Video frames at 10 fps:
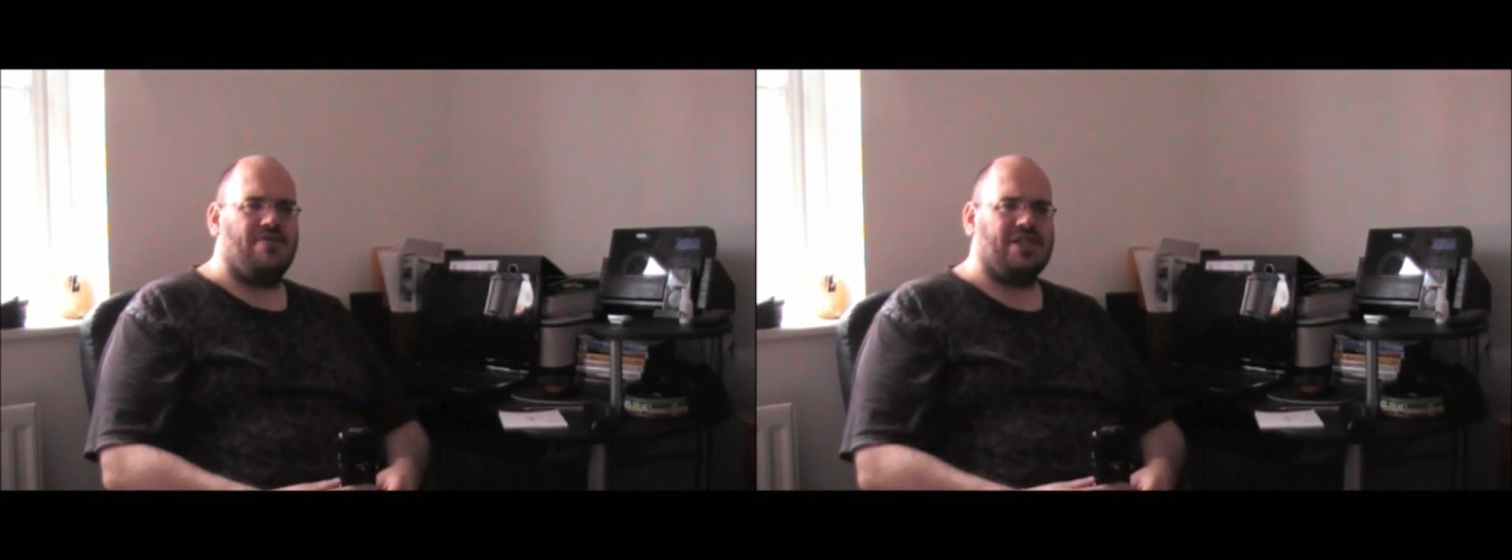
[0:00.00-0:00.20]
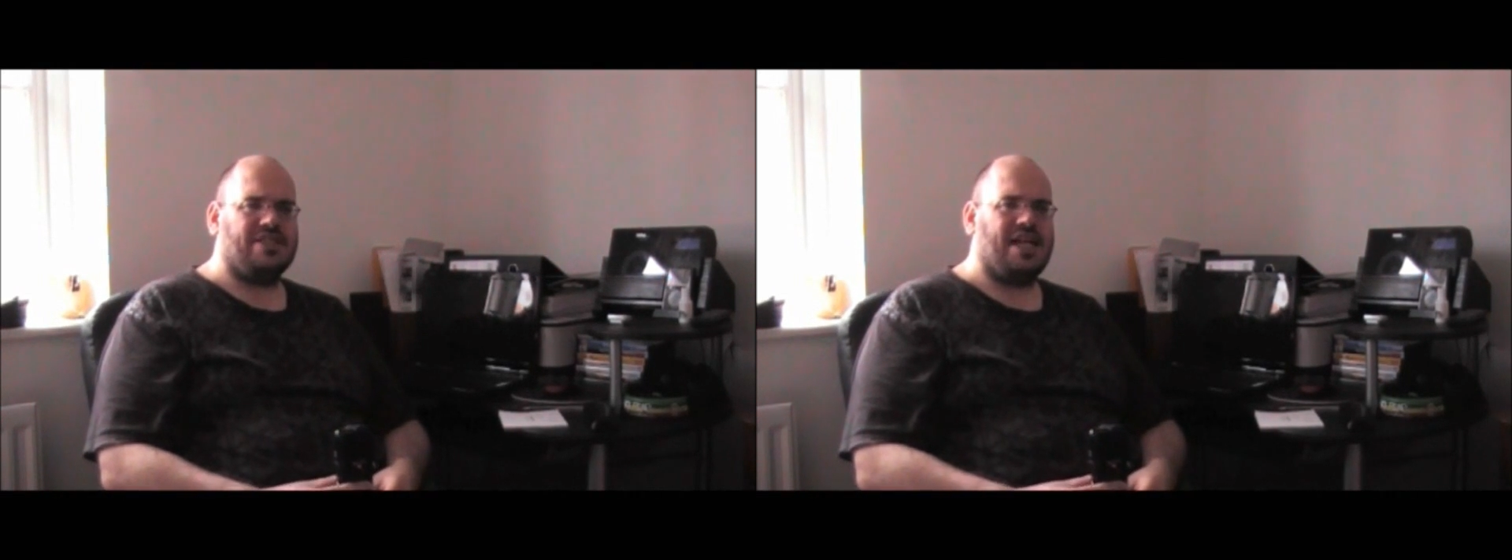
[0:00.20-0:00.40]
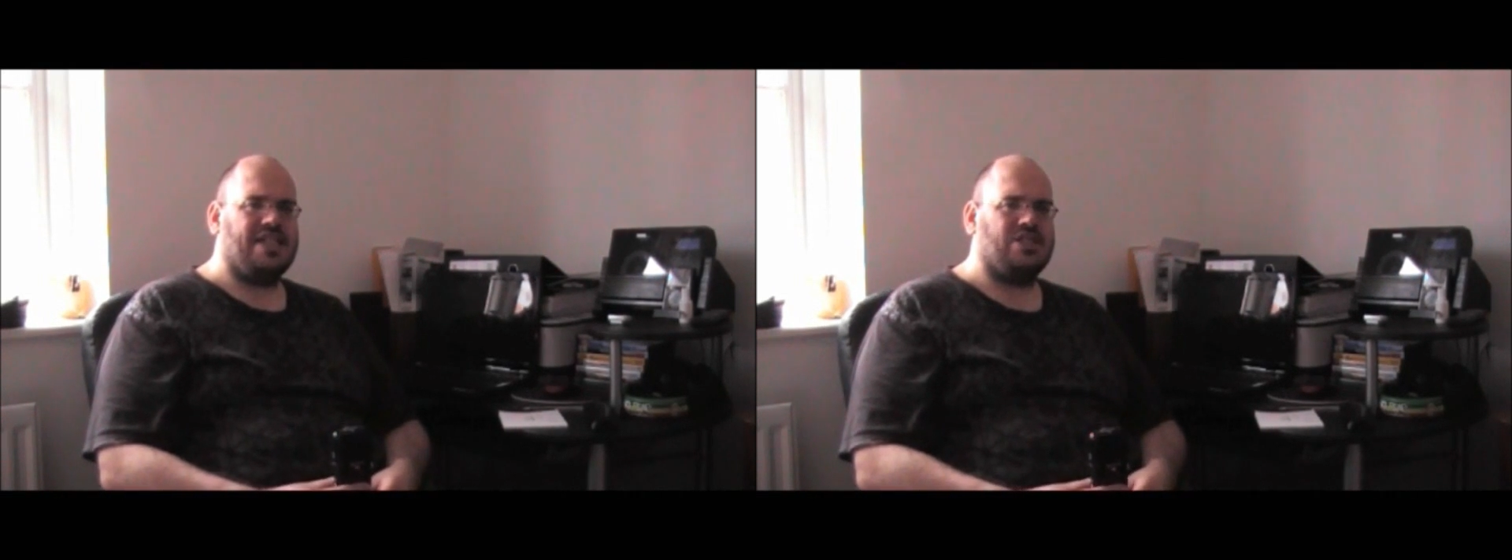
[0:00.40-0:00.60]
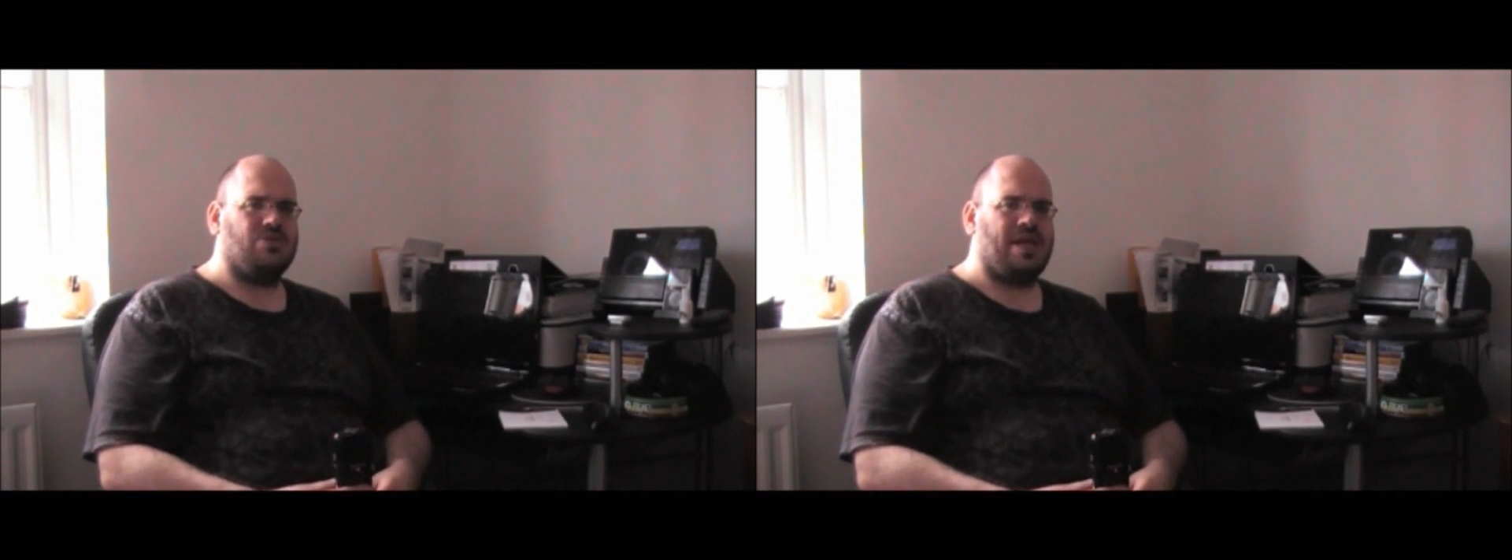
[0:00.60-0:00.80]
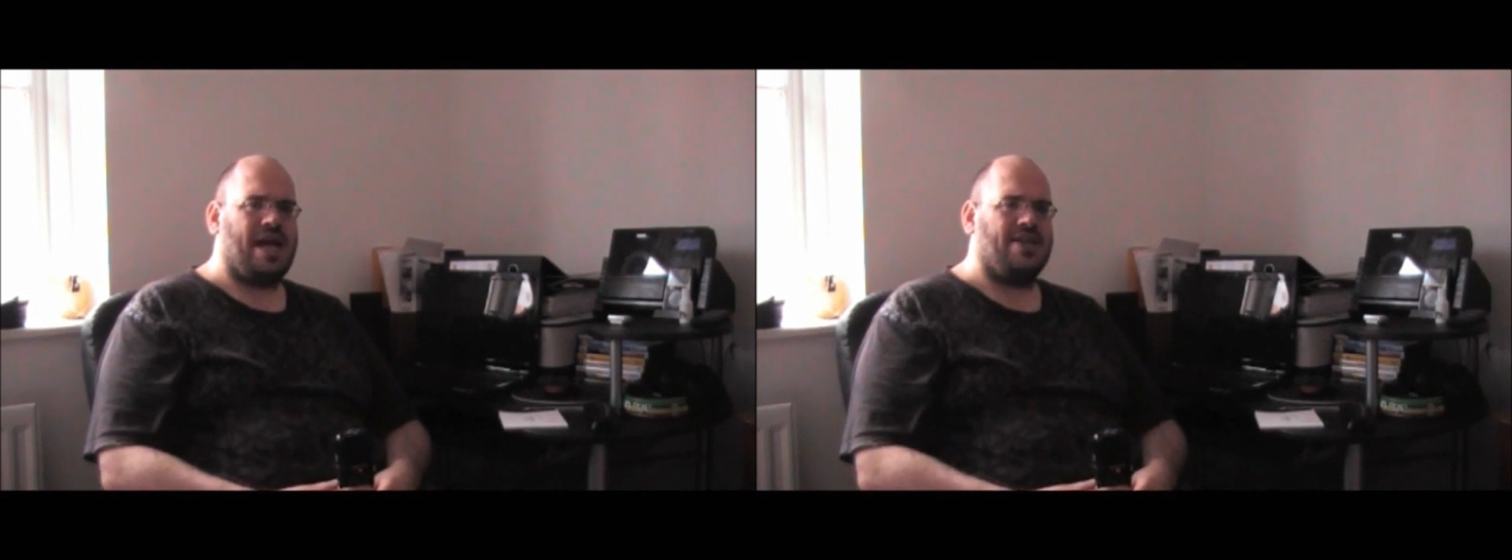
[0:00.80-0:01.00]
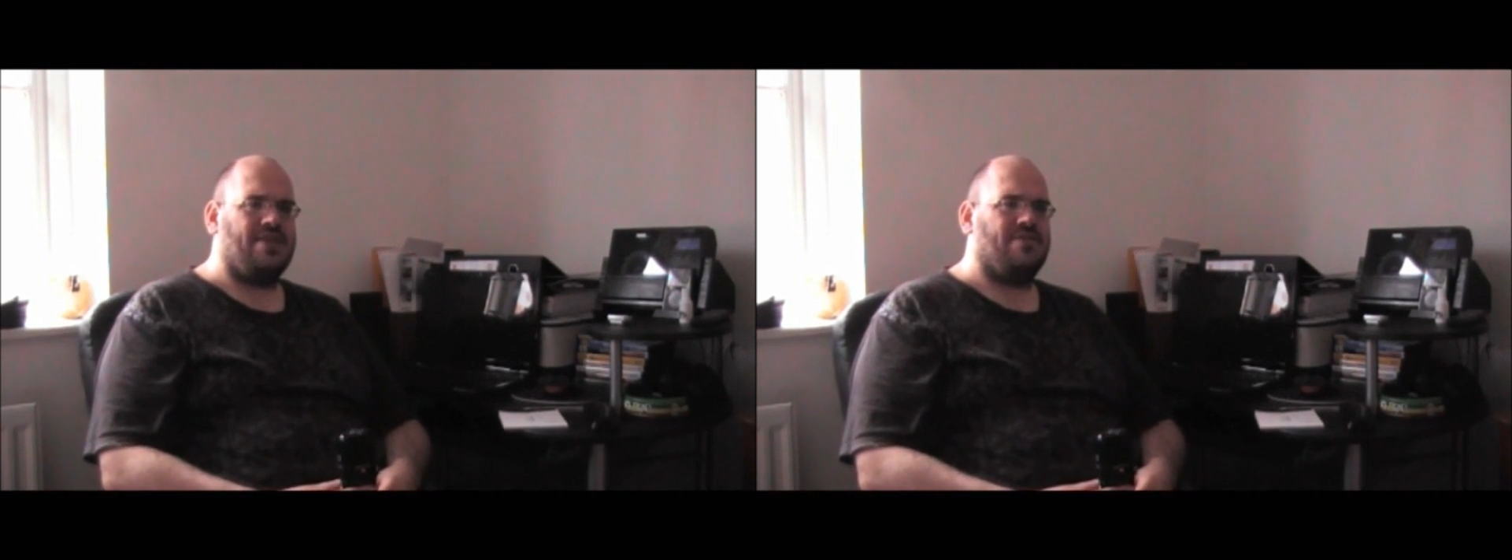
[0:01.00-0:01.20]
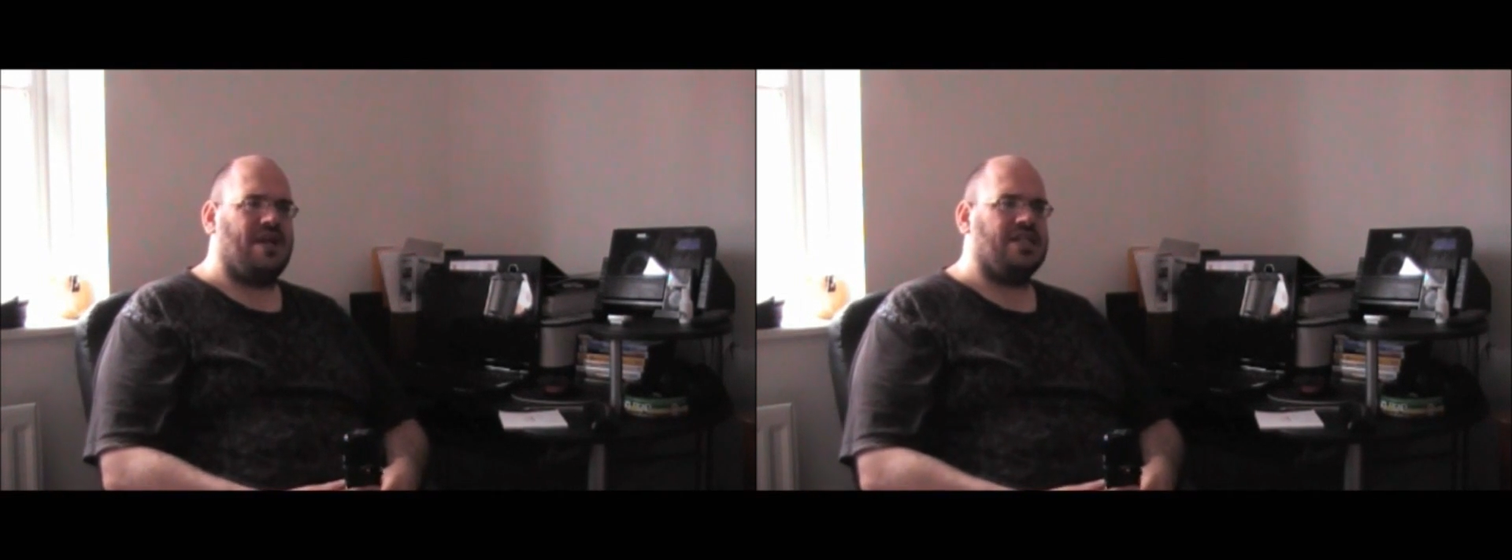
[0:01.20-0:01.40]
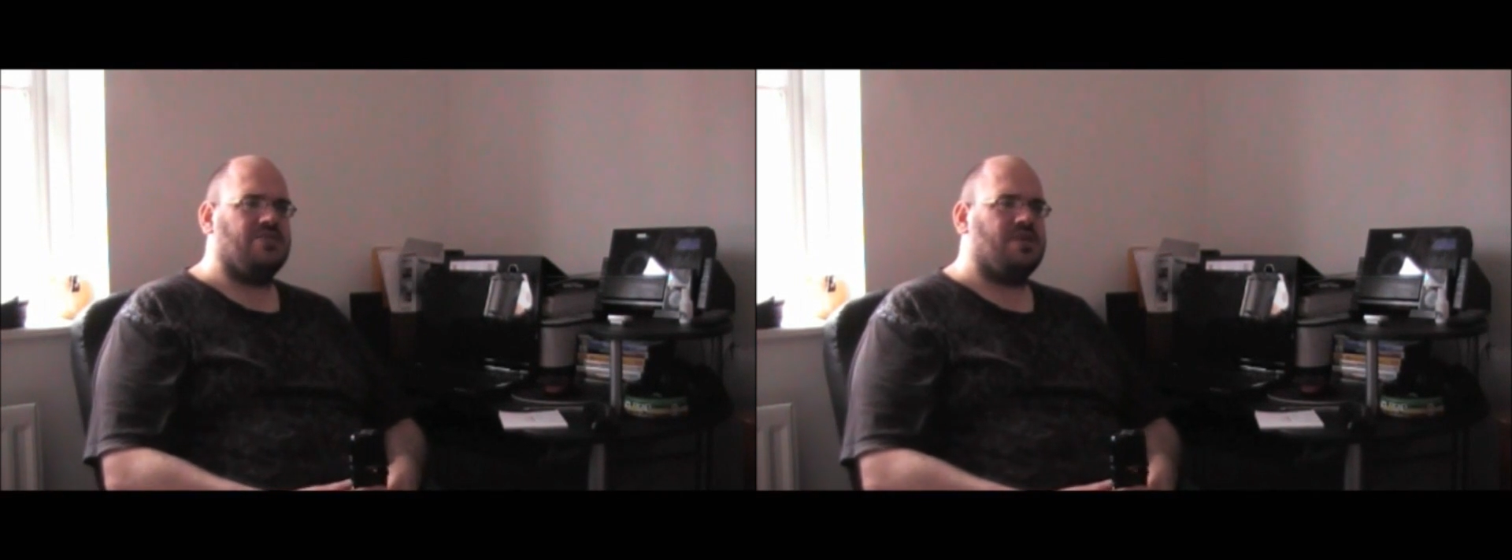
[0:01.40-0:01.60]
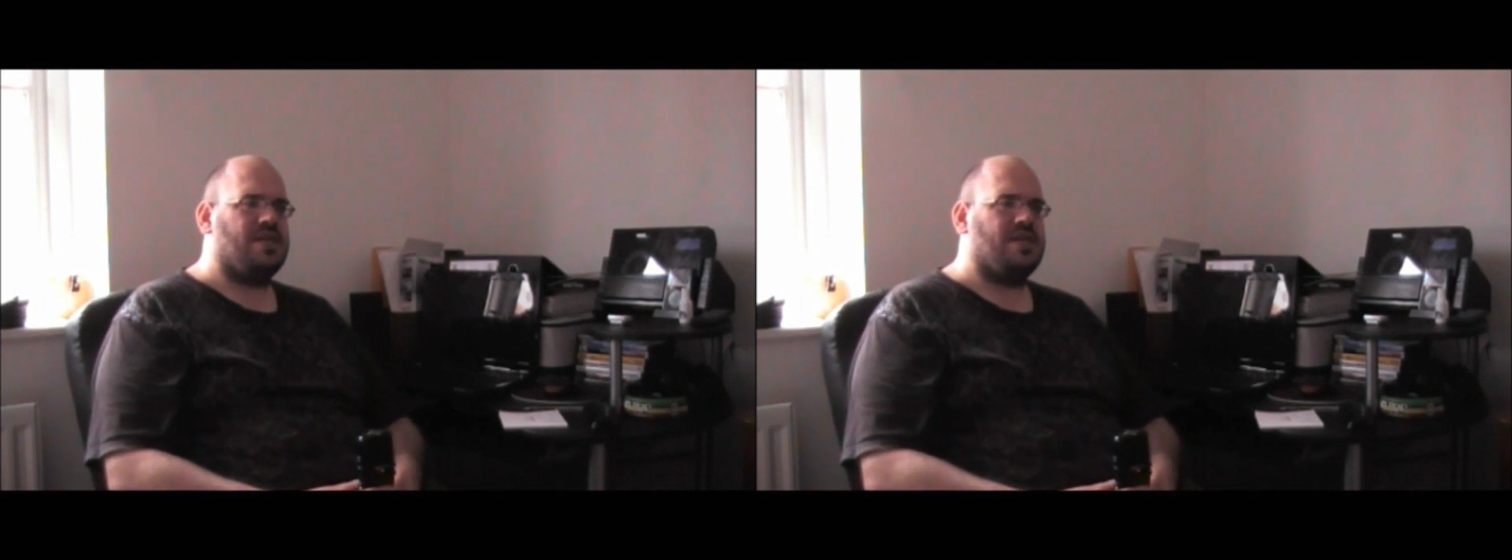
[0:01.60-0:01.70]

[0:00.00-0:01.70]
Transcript: investigations we had in the flat,